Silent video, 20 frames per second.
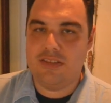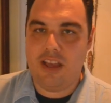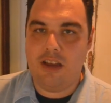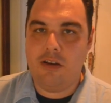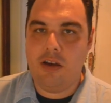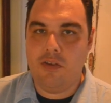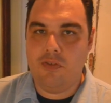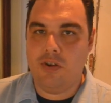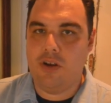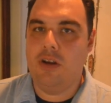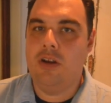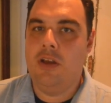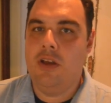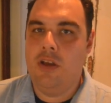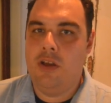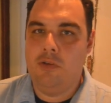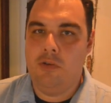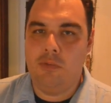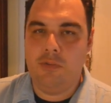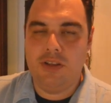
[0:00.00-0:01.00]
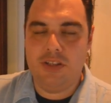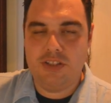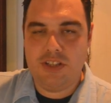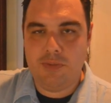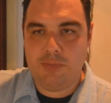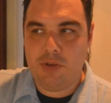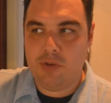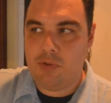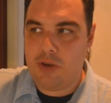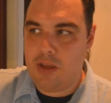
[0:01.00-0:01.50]
However, when we
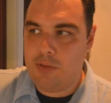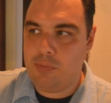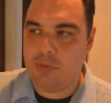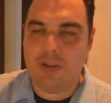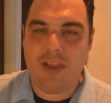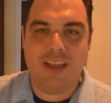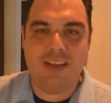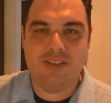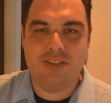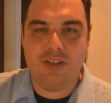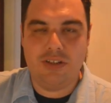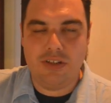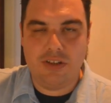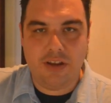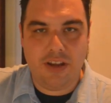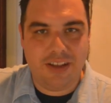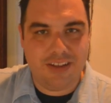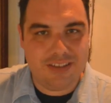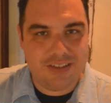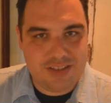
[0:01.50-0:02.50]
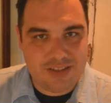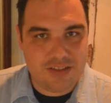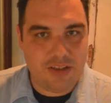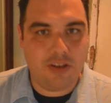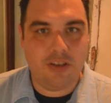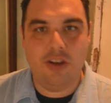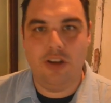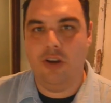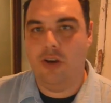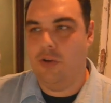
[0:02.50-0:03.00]
chipped away plaster and
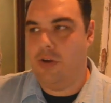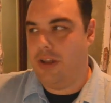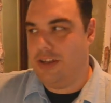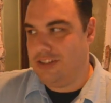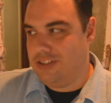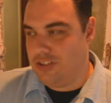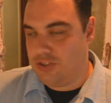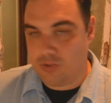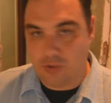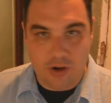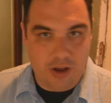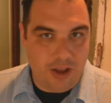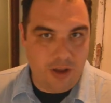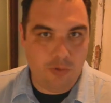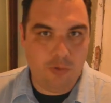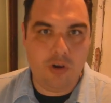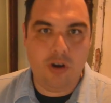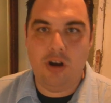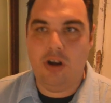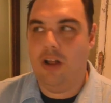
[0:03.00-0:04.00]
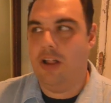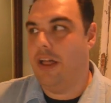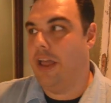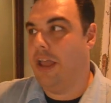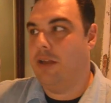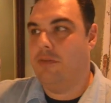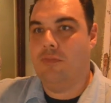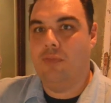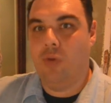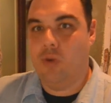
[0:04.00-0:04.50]
stucco and drywall
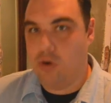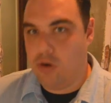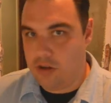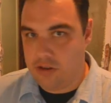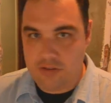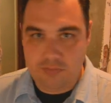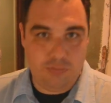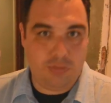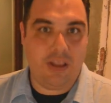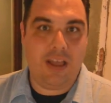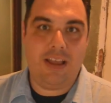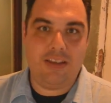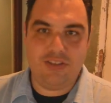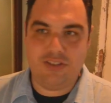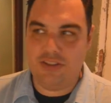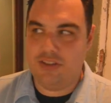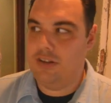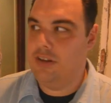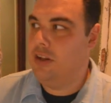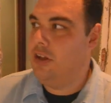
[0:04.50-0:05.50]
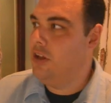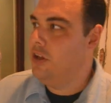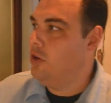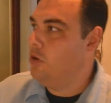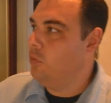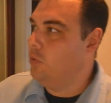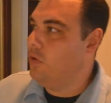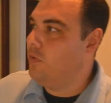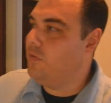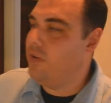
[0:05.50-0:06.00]
and more plaster,
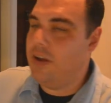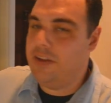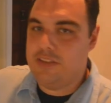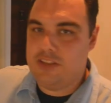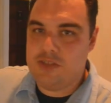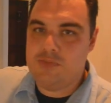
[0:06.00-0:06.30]
we found